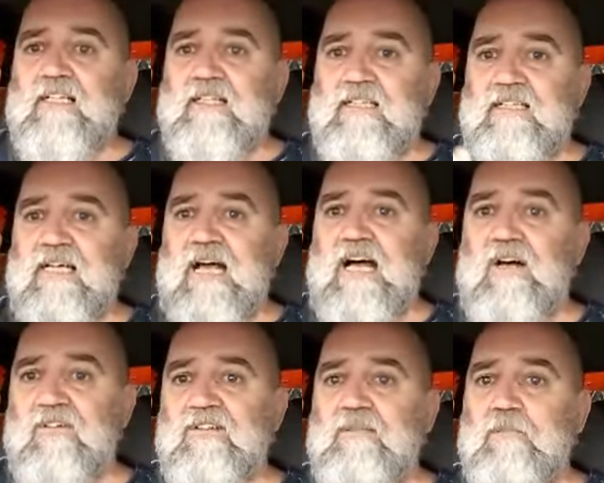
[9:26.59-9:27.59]
And then the
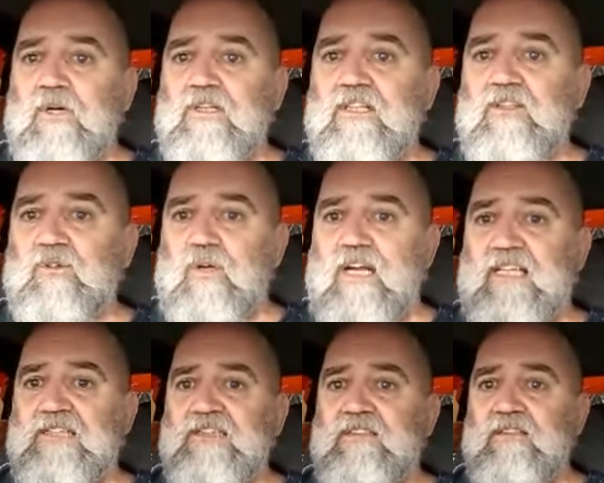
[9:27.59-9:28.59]
housing market
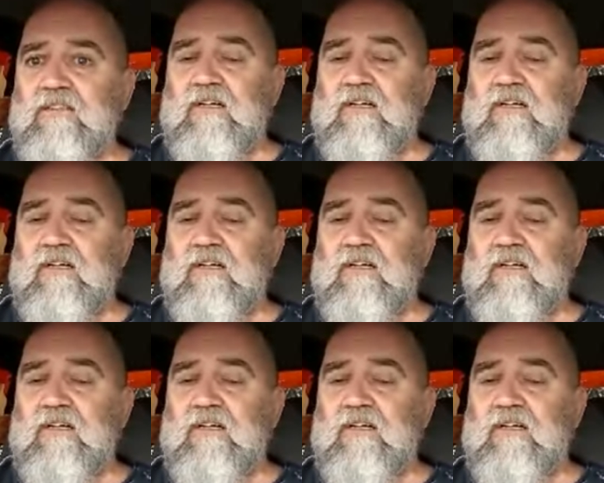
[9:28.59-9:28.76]
crashed,